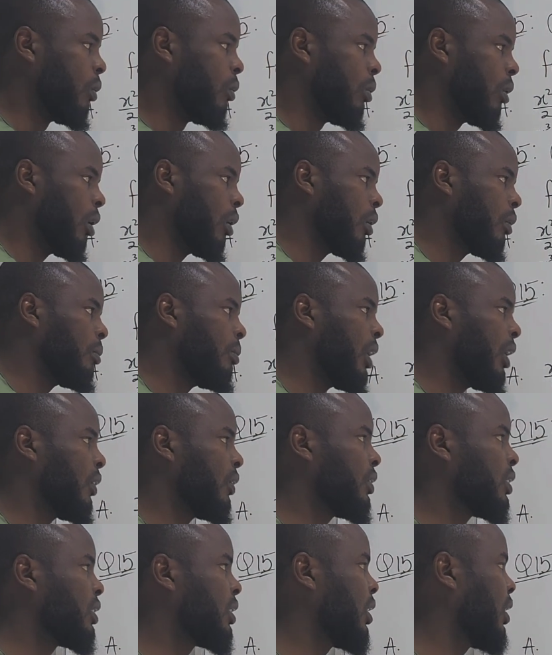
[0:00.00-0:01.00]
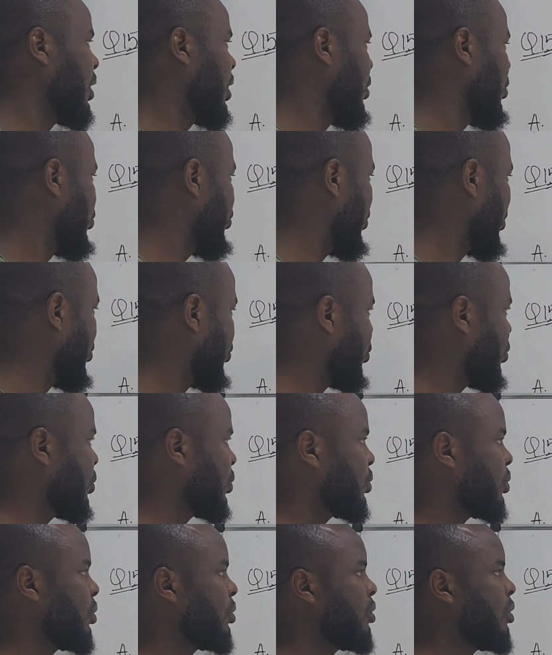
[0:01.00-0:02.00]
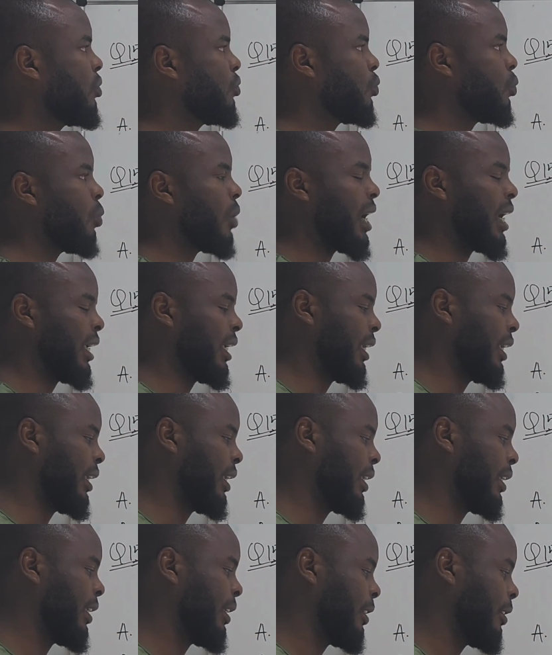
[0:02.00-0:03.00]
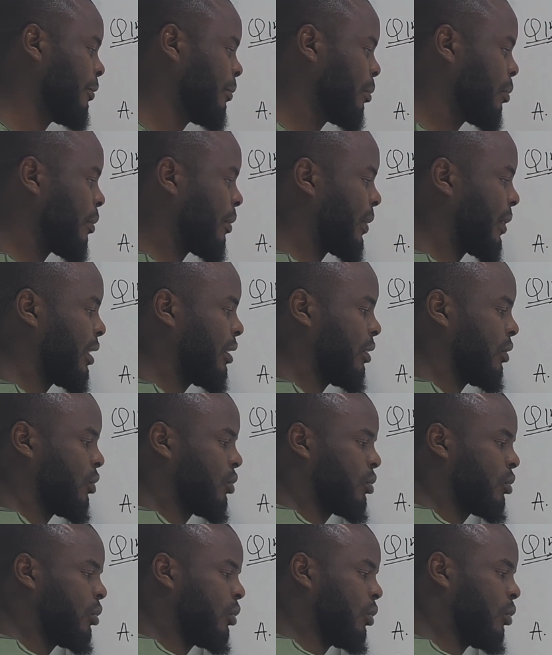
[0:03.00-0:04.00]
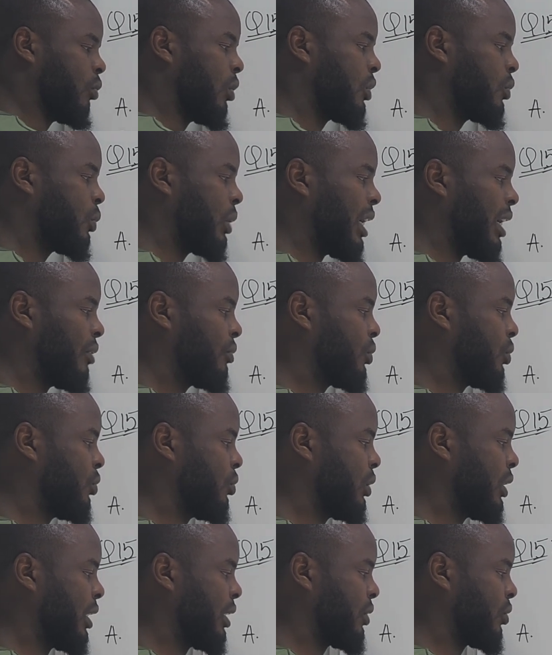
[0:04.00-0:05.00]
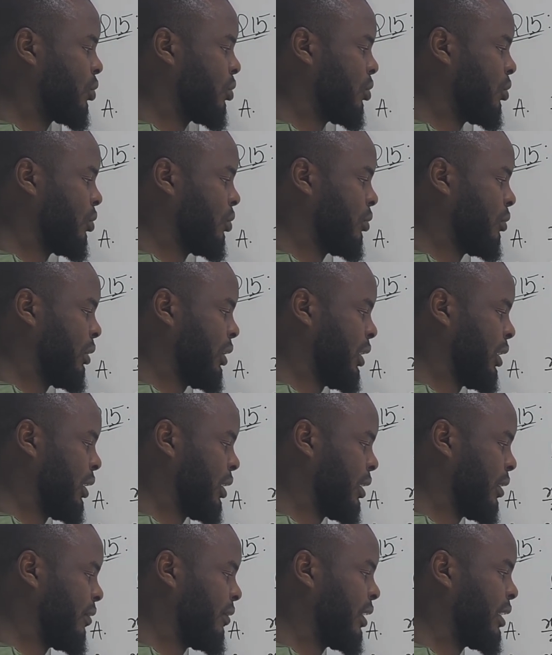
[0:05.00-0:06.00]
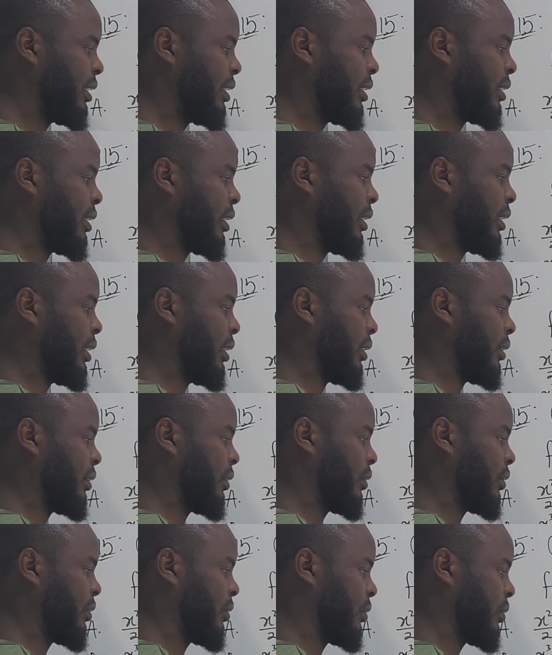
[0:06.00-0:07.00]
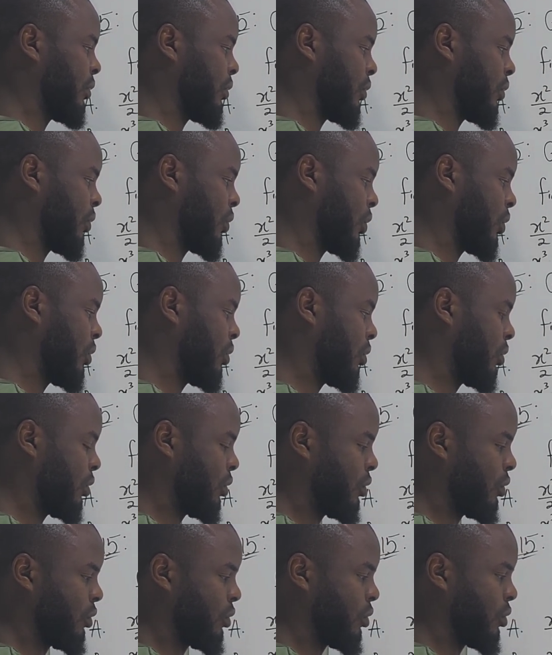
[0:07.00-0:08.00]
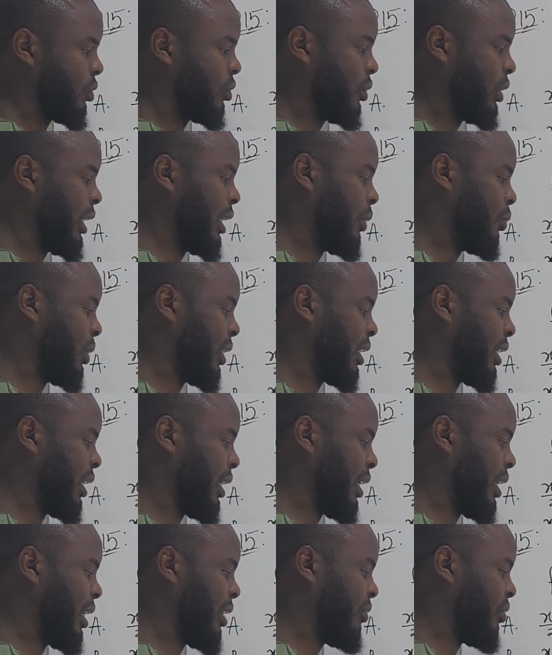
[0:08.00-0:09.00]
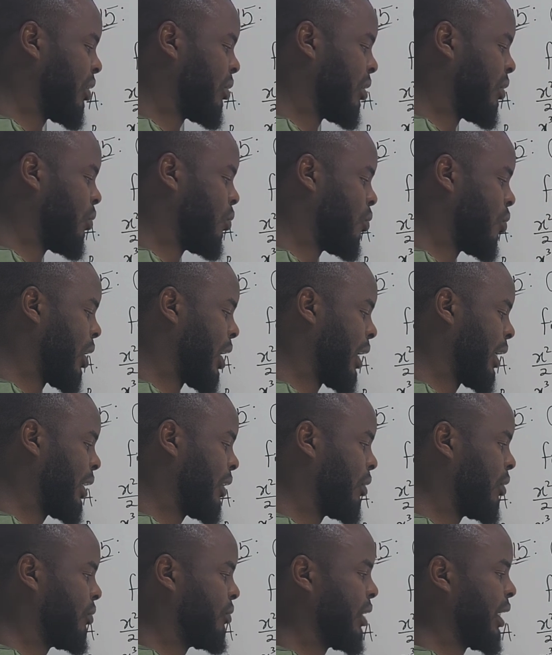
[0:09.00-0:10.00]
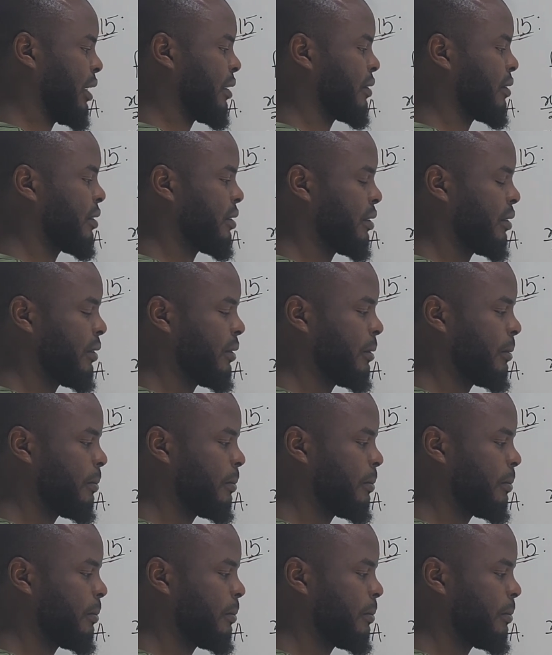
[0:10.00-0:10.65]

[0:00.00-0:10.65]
What about for the function of y? So what we have to do here is to integrate this again. So here we can have our y of x.